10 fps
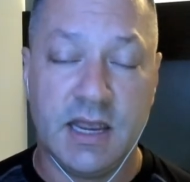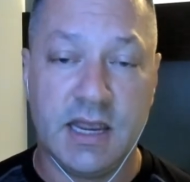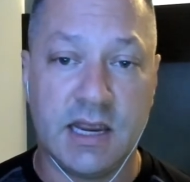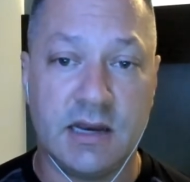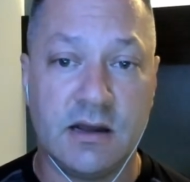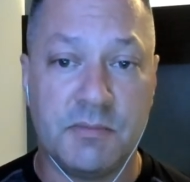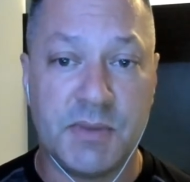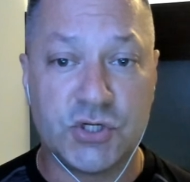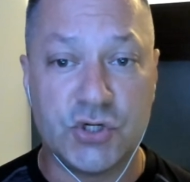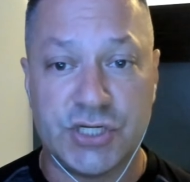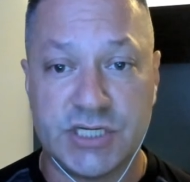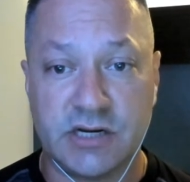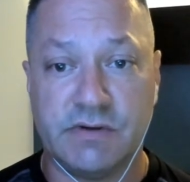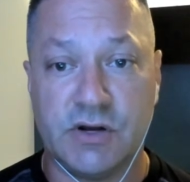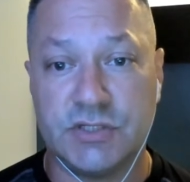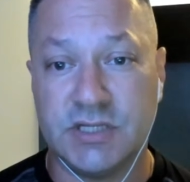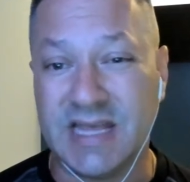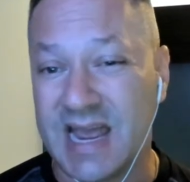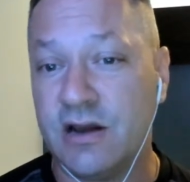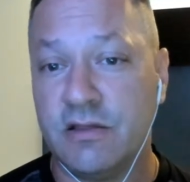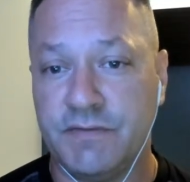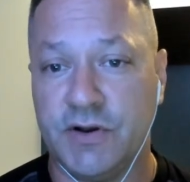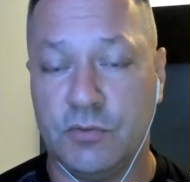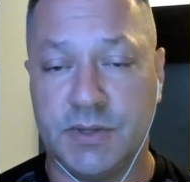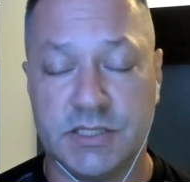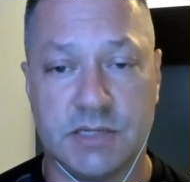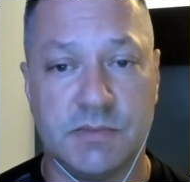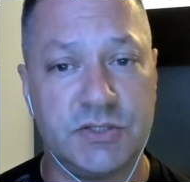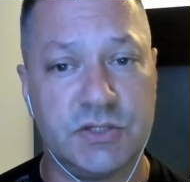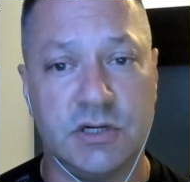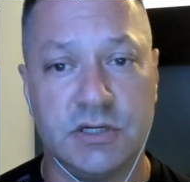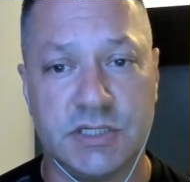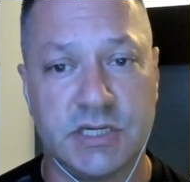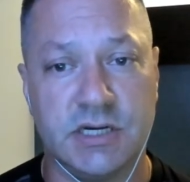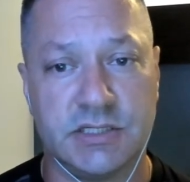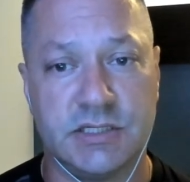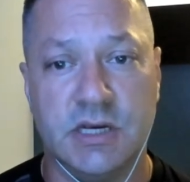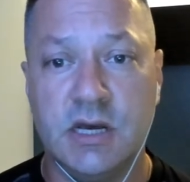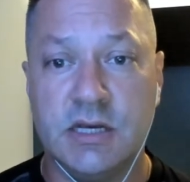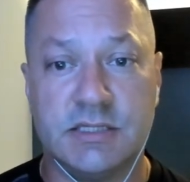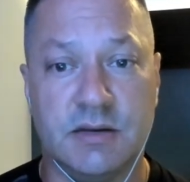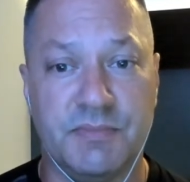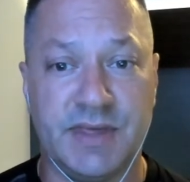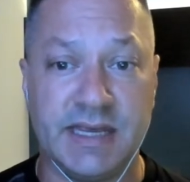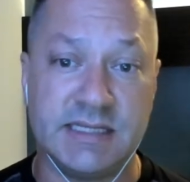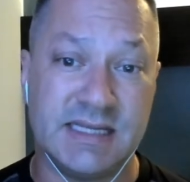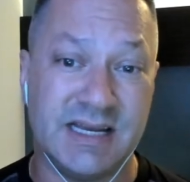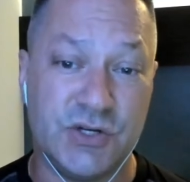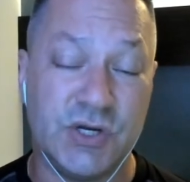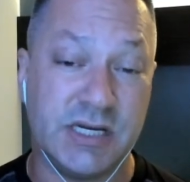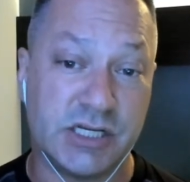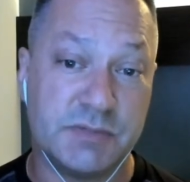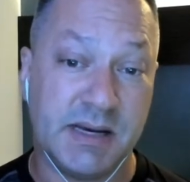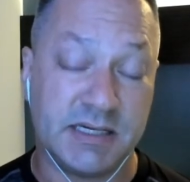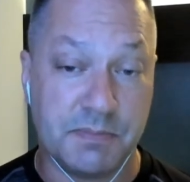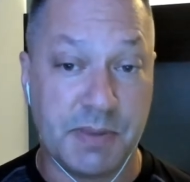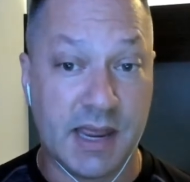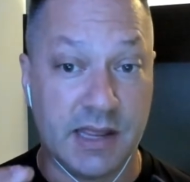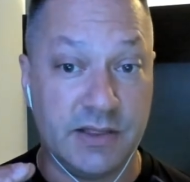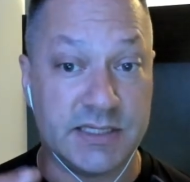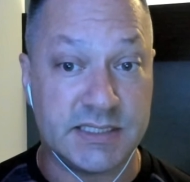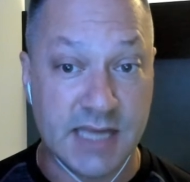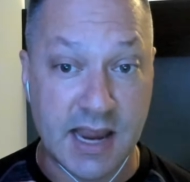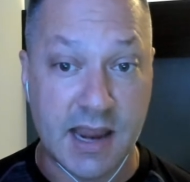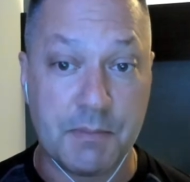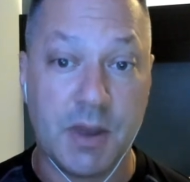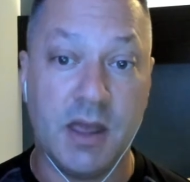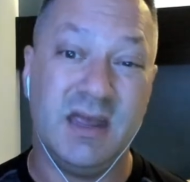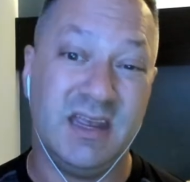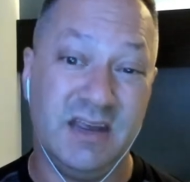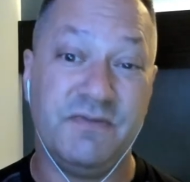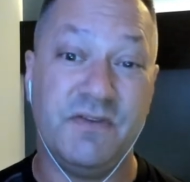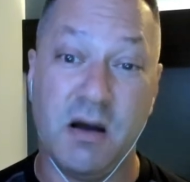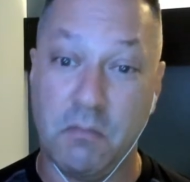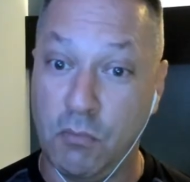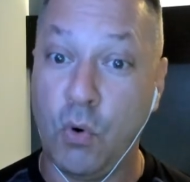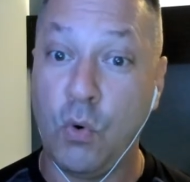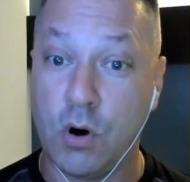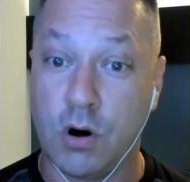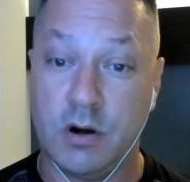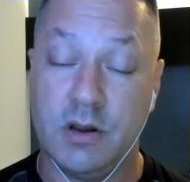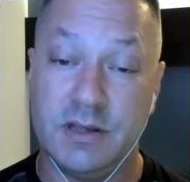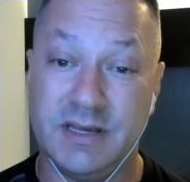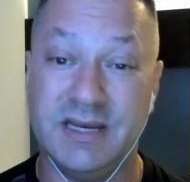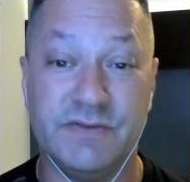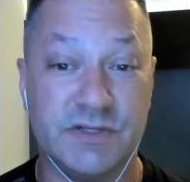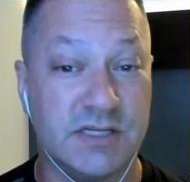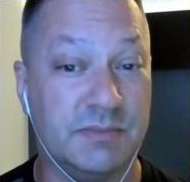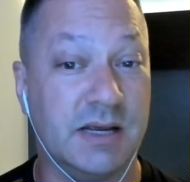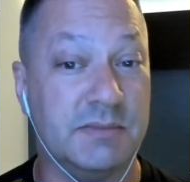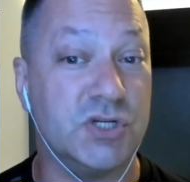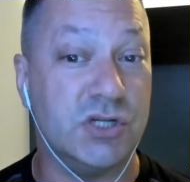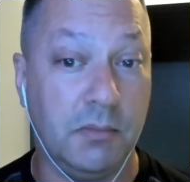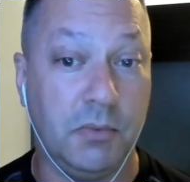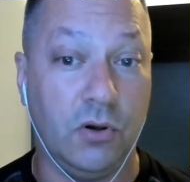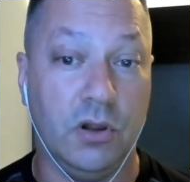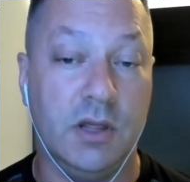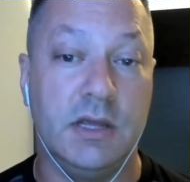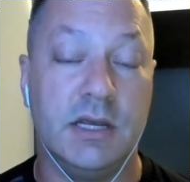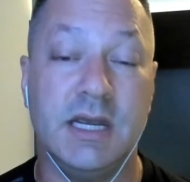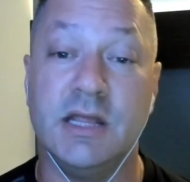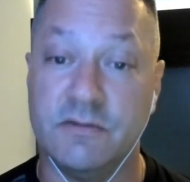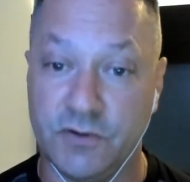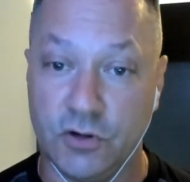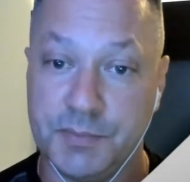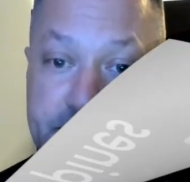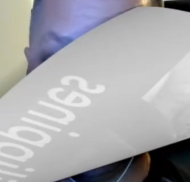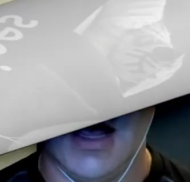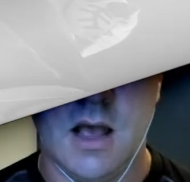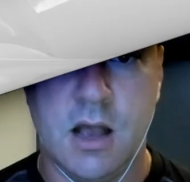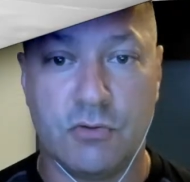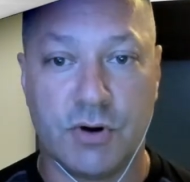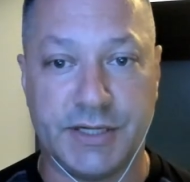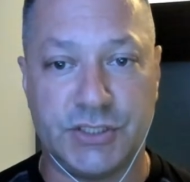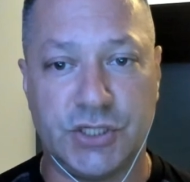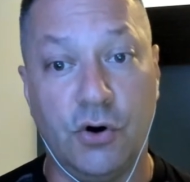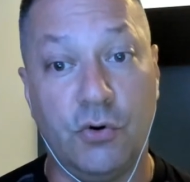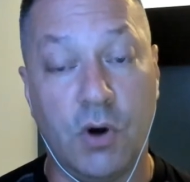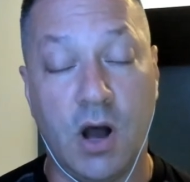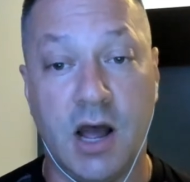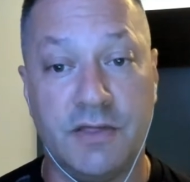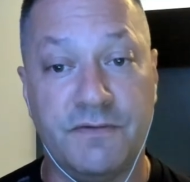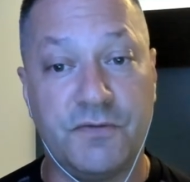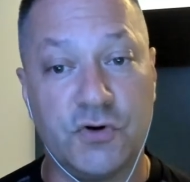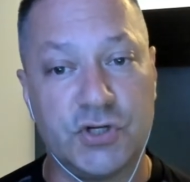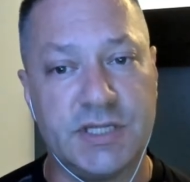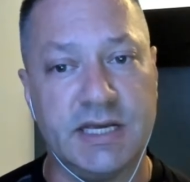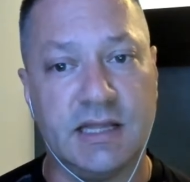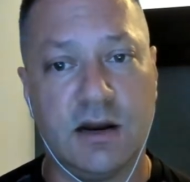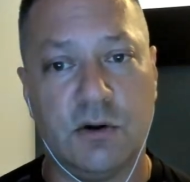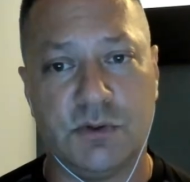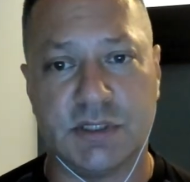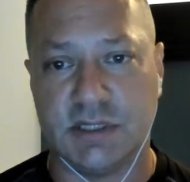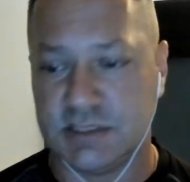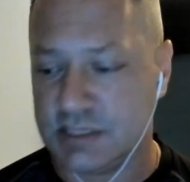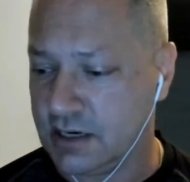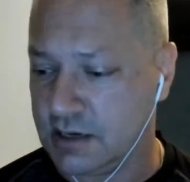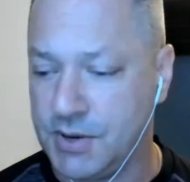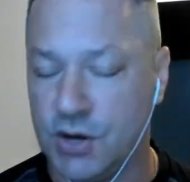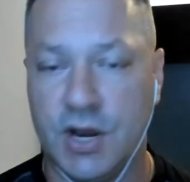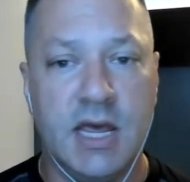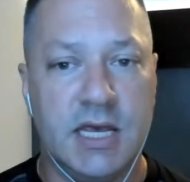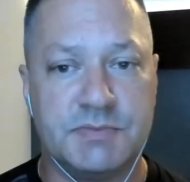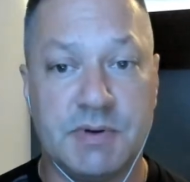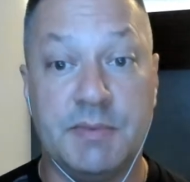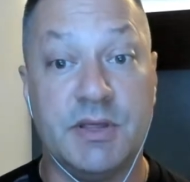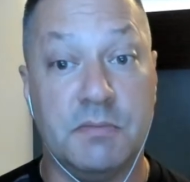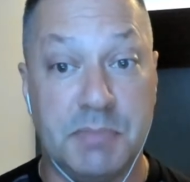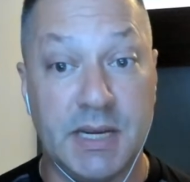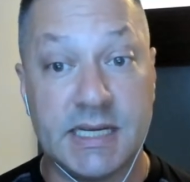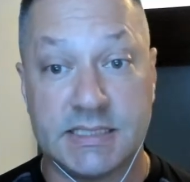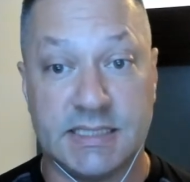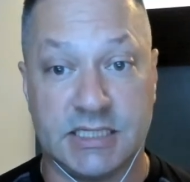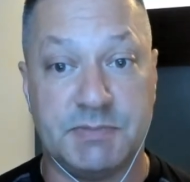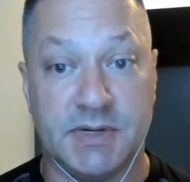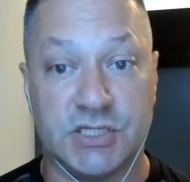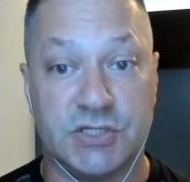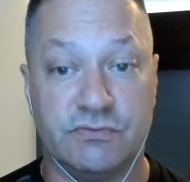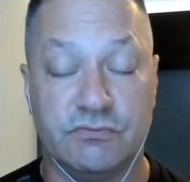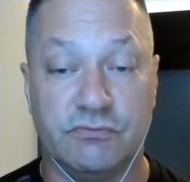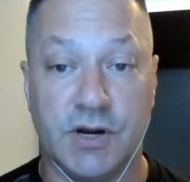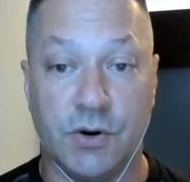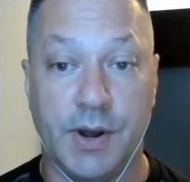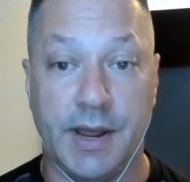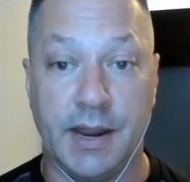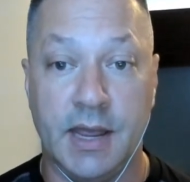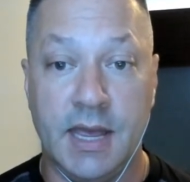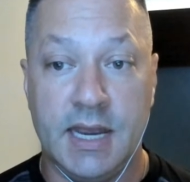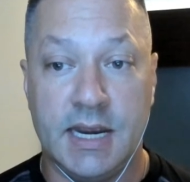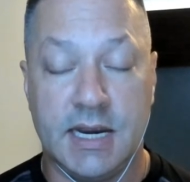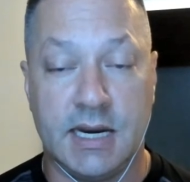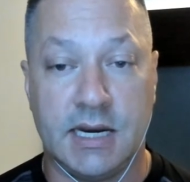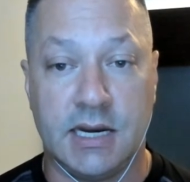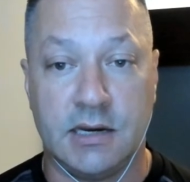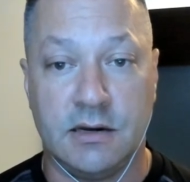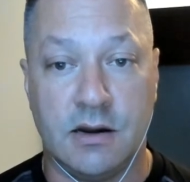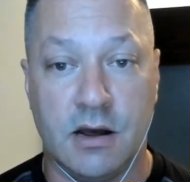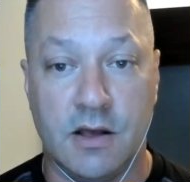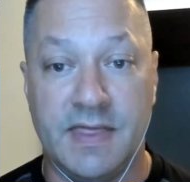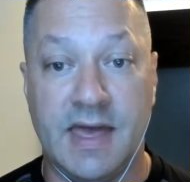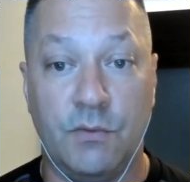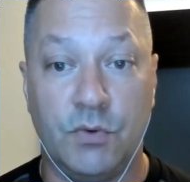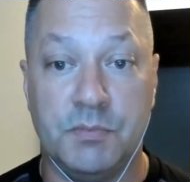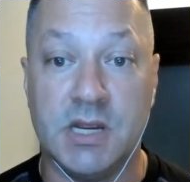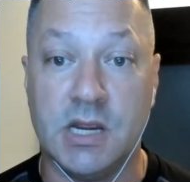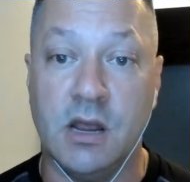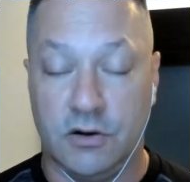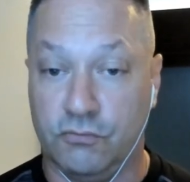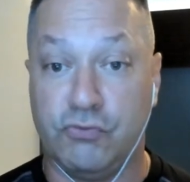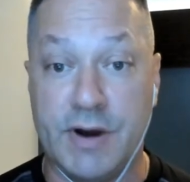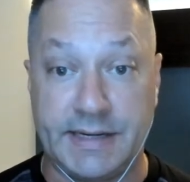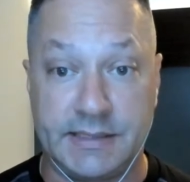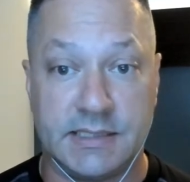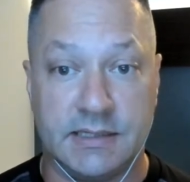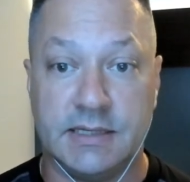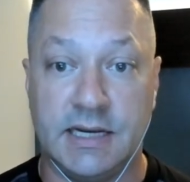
And make sure you stick around to the end of the video, because I'm also going to discuss some things that you can expect to pay the same, if not more, and even sometimes double in the Philippines. Alright, so the first thing that I was going to talk about is probably the biggest expense right away, and that would be rent.